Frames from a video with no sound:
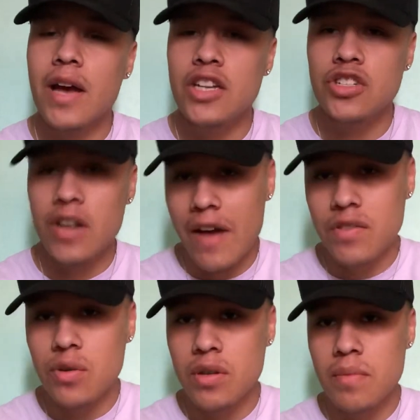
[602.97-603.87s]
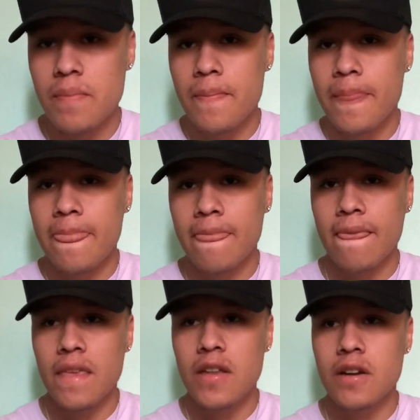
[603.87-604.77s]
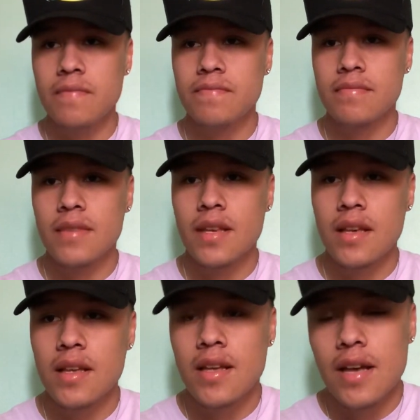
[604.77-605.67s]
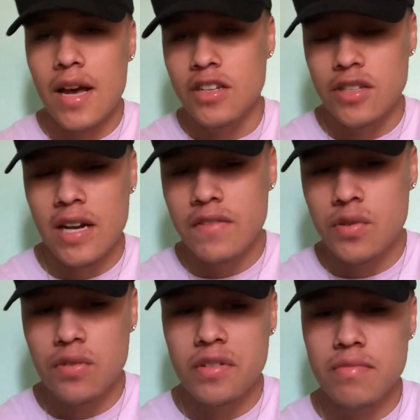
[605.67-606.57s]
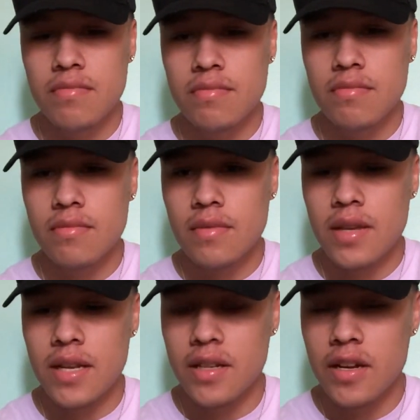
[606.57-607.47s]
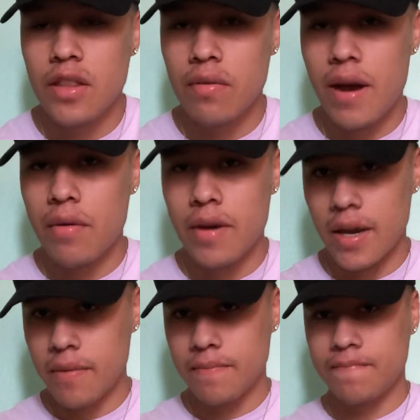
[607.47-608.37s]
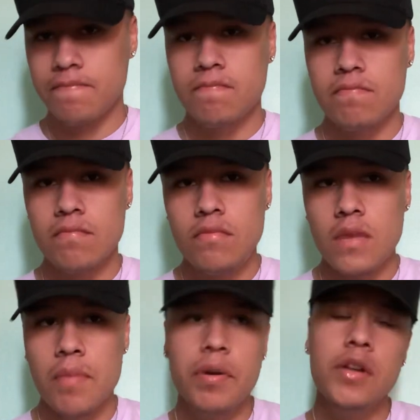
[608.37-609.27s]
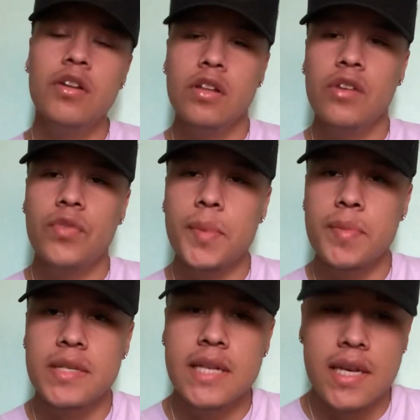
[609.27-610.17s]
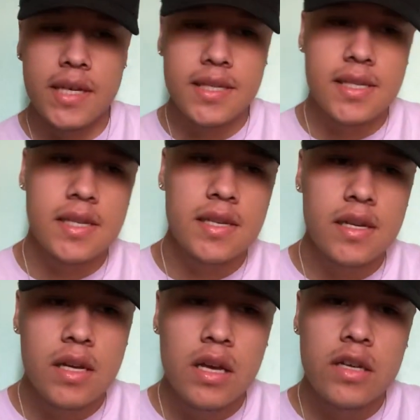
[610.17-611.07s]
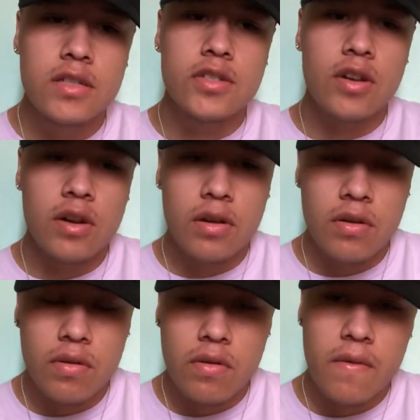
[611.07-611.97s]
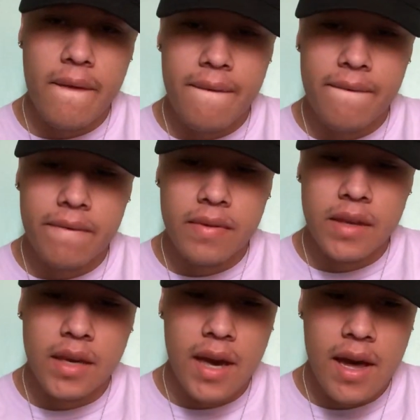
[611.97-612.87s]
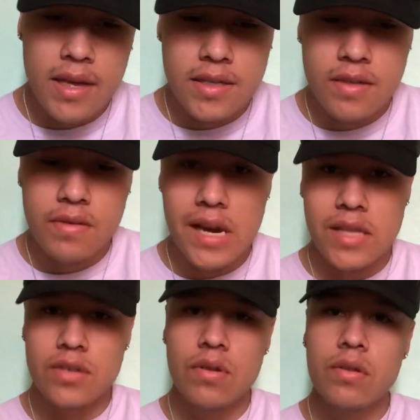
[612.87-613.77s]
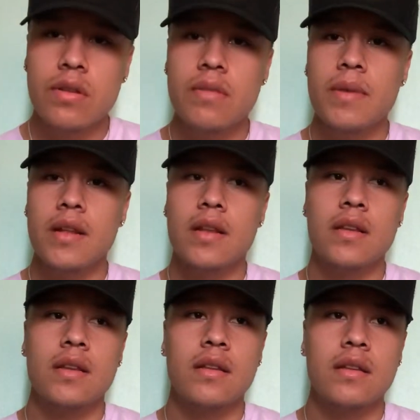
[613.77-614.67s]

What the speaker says: I should have told them. You know, I should have told them and done it the right way. But you know, you learn from your mistakes. So yeah, that's the way I told them, and